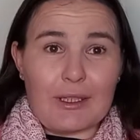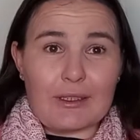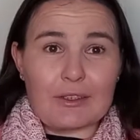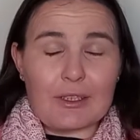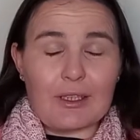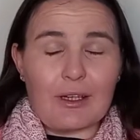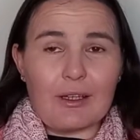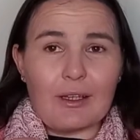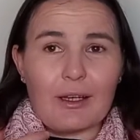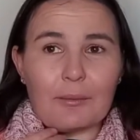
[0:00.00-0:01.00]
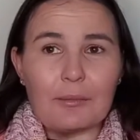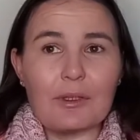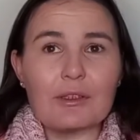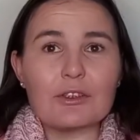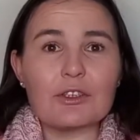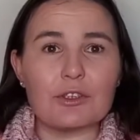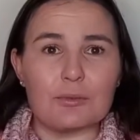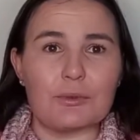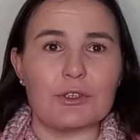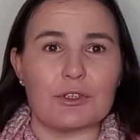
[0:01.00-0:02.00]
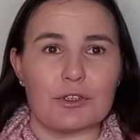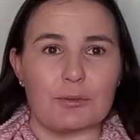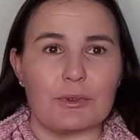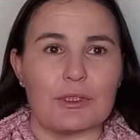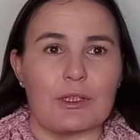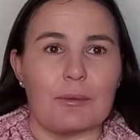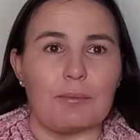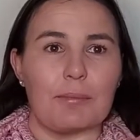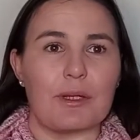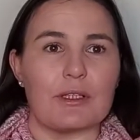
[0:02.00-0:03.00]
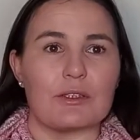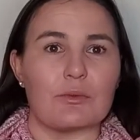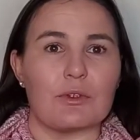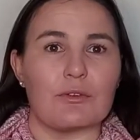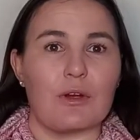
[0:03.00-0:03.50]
Actually, I am super impressed with